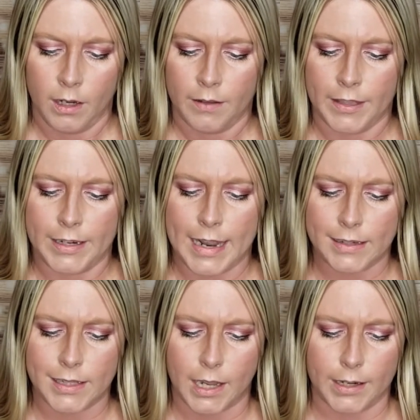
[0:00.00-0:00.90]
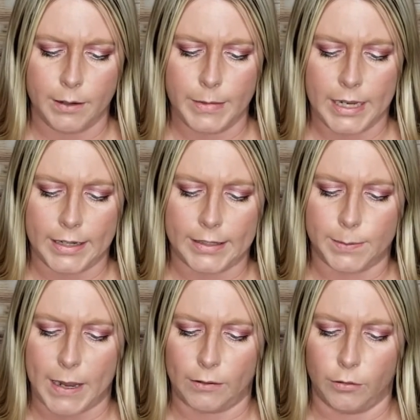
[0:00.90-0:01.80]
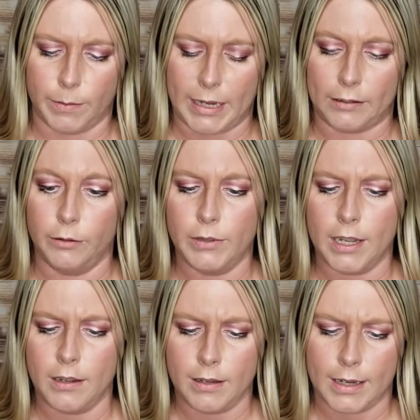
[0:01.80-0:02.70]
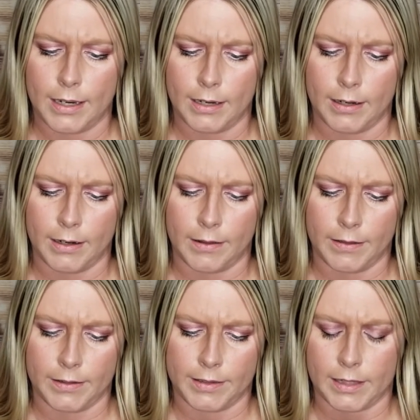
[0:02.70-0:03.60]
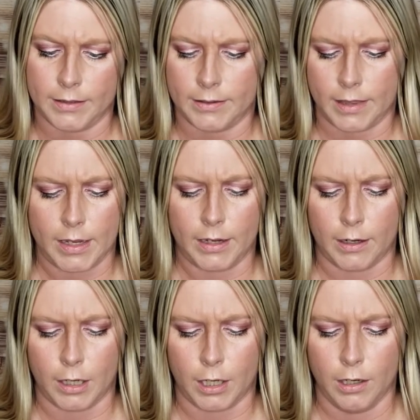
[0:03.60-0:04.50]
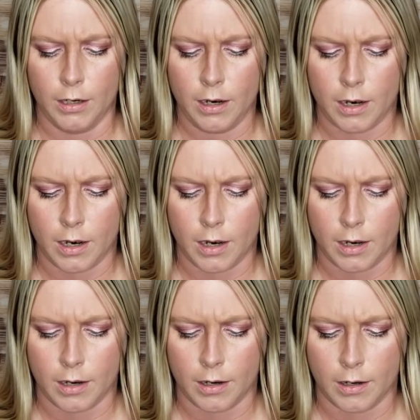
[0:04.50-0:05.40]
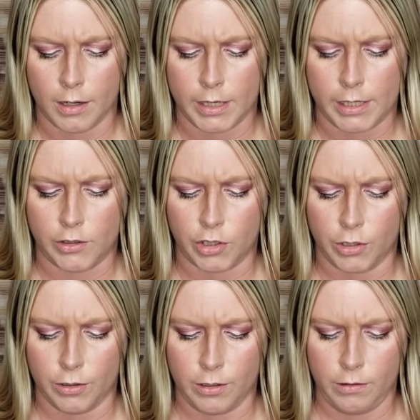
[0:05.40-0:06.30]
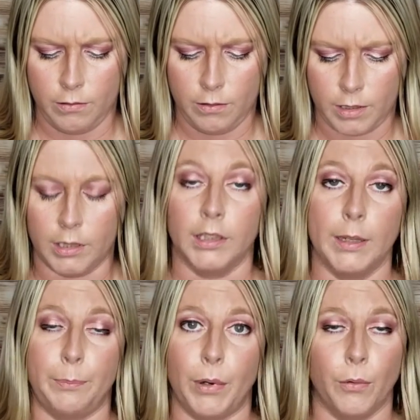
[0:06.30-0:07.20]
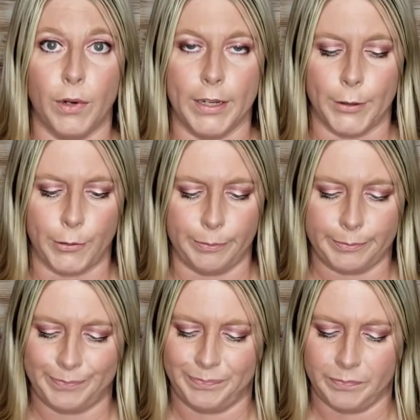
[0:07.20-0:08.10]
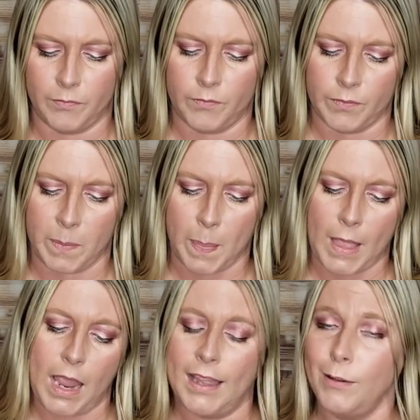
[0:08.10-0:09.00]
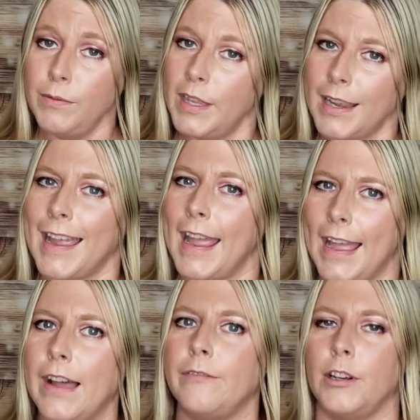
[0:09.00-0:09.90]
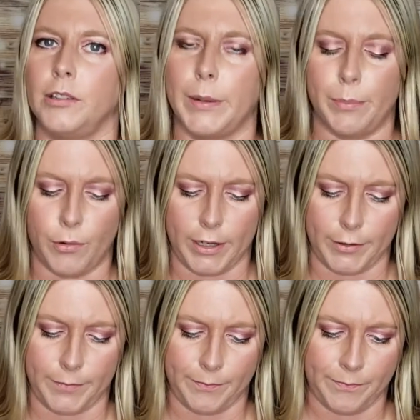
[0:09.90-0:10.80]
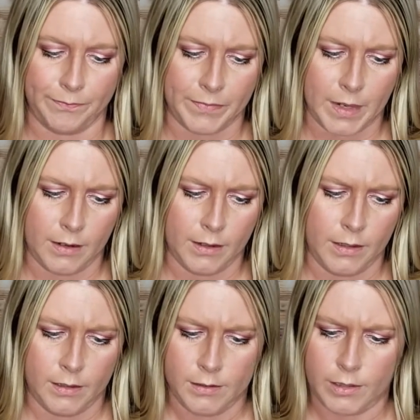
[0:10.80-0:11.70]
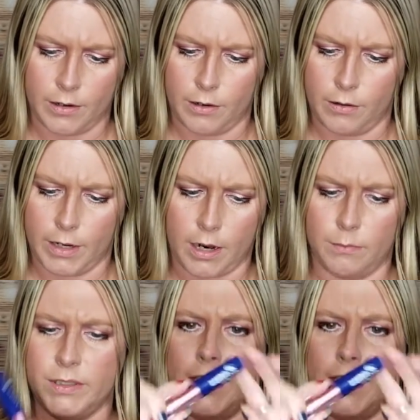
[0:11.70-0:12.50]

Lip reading: The next item is by Luna, and this is their Eternal Lip Oil. I don't think I have a lip oil. So it comes